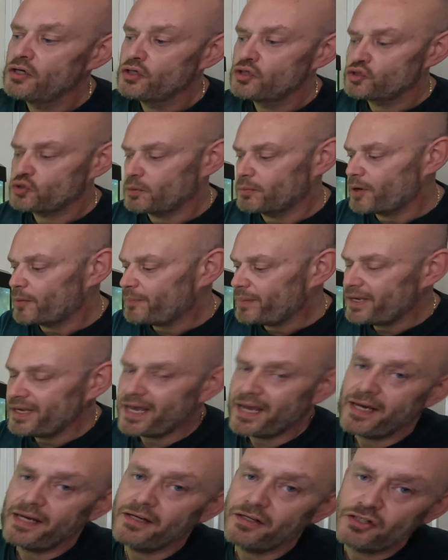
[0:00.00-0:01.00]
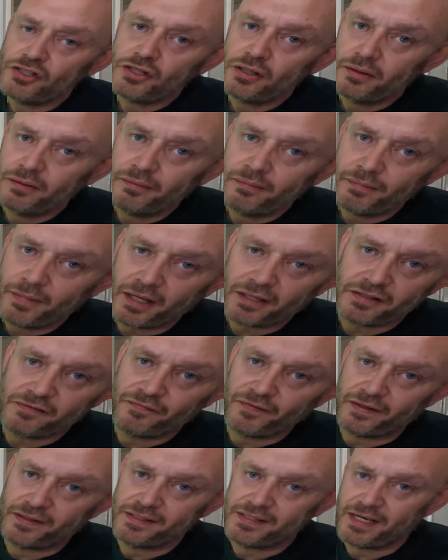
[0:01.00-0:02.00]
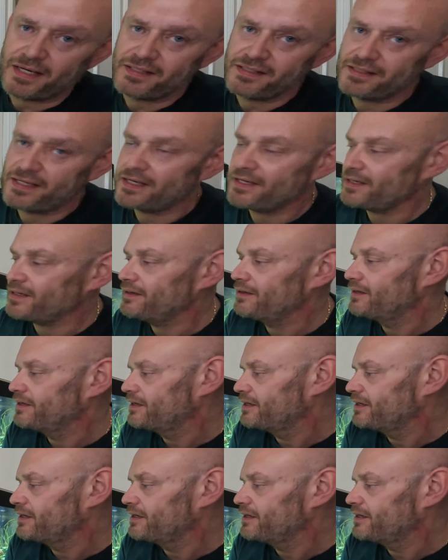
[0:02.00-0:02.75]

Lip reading: So my pH, that's fantastic.